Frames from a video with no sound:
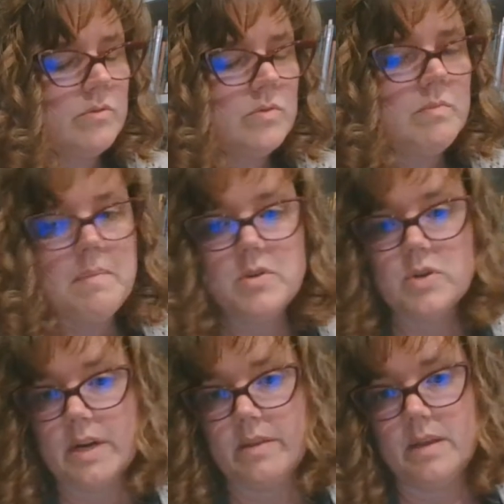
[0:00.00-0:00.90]
maybe
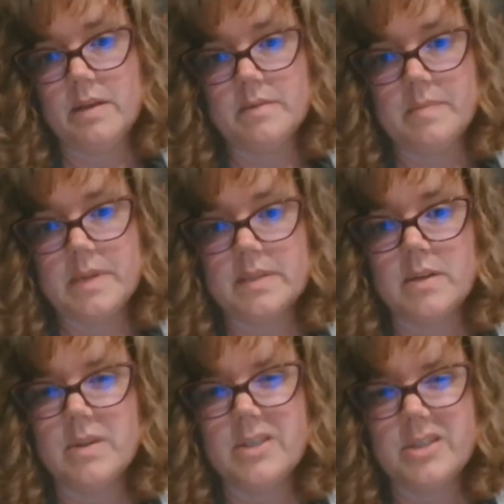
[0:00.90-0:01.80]
try to think of some essay
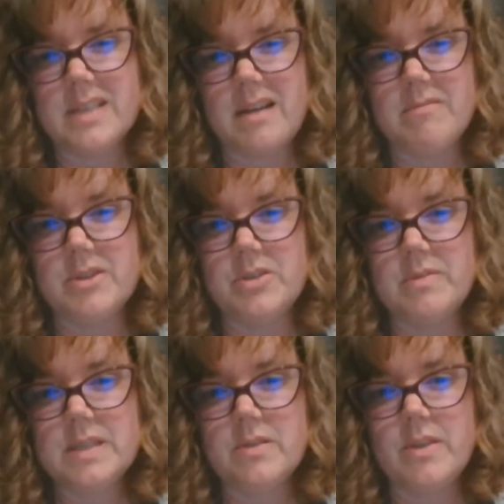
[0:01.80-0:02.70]
questions. How would you
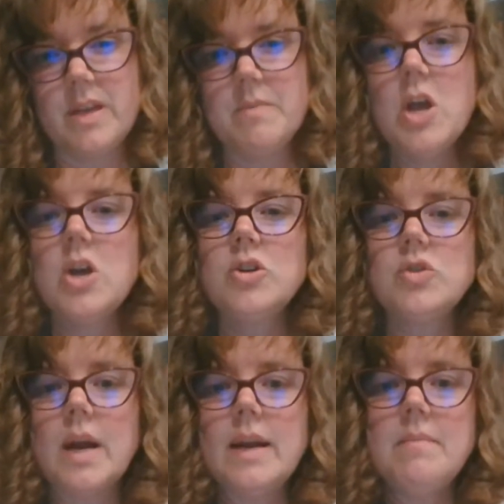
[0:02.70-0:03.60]
answer them?
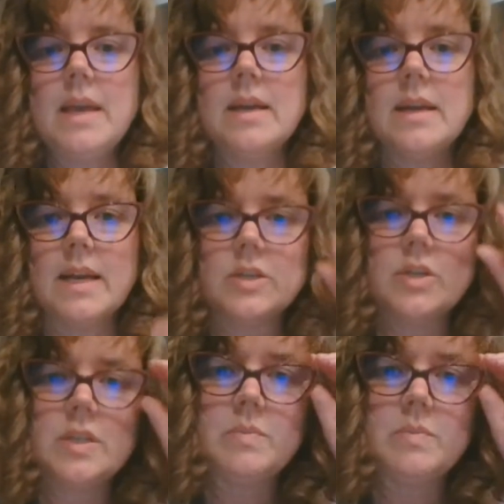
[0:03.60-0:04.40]
Try to make connections